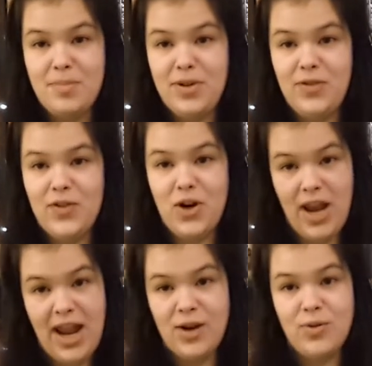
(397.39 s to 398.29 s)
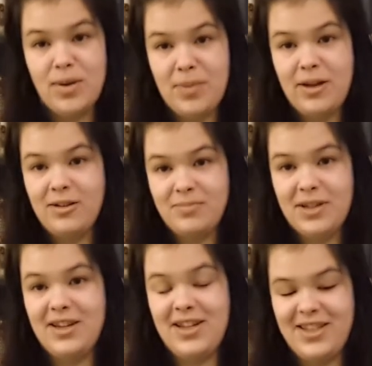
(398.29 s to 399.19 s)
being very angry about it
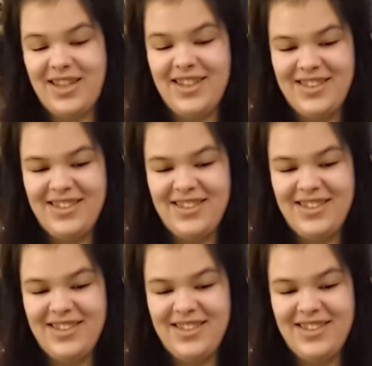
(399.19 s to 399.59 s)
because